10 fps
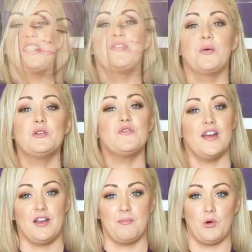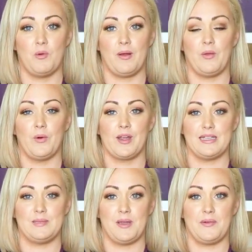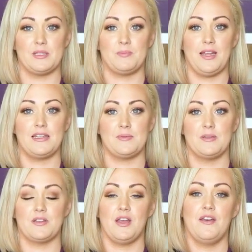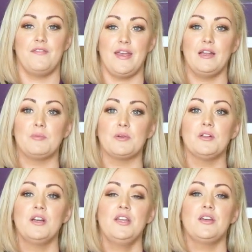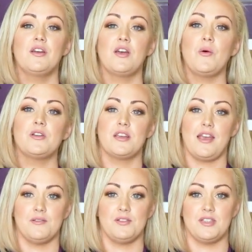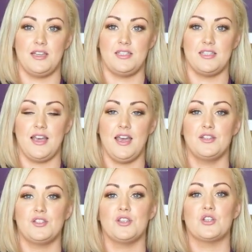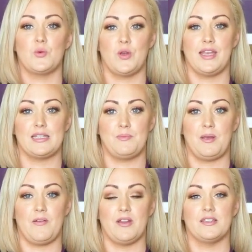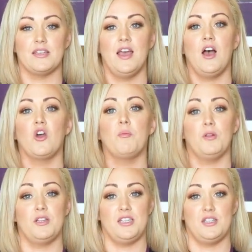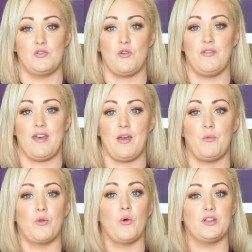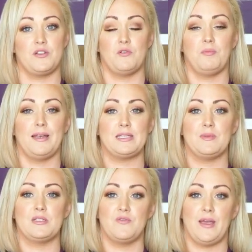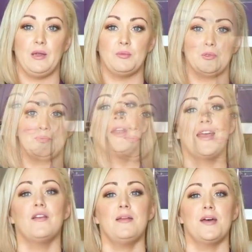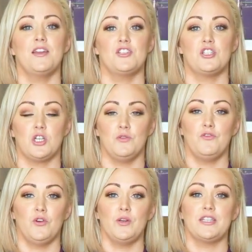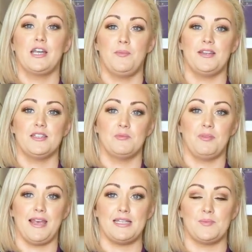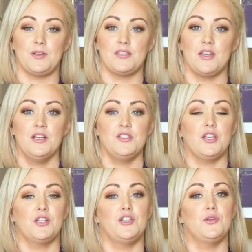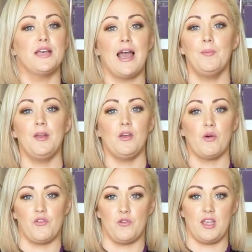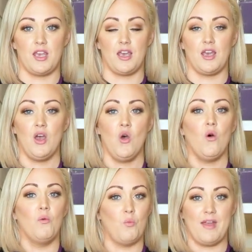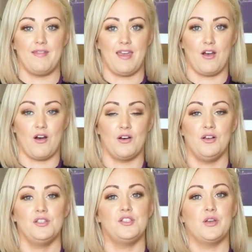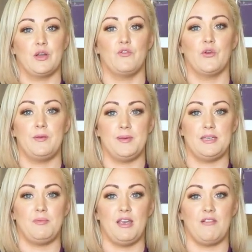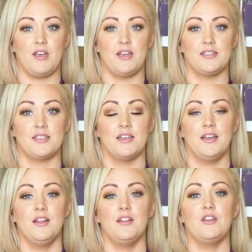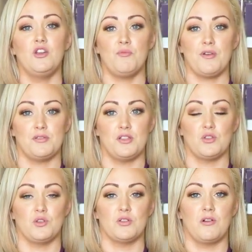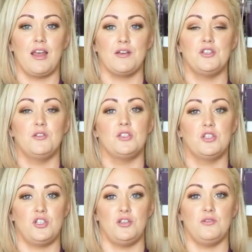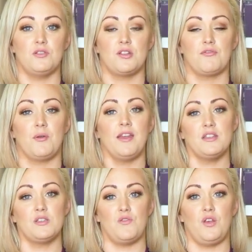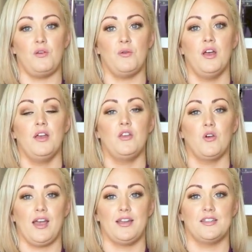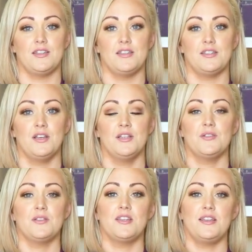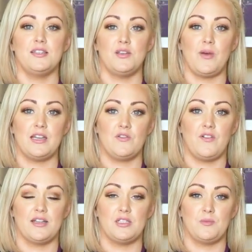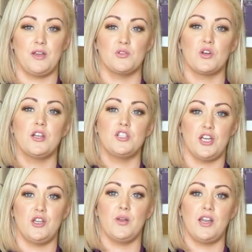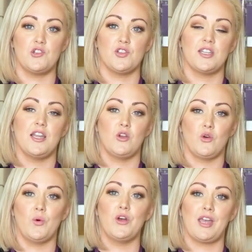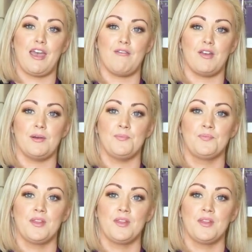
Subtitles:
So if you want to find out more about the work experience placements available, you can go onto the council's internet and search work experience, and our bulletins are on there with all the different placements available. We now need managers to come forward and commit to some placements, so you can choose how many you offer a year and when they are, so you can avoid busy periods. The new process also allows you to choose through interview your candidates, so it's an easy way to find somebody who's got a genuine interest in your work area.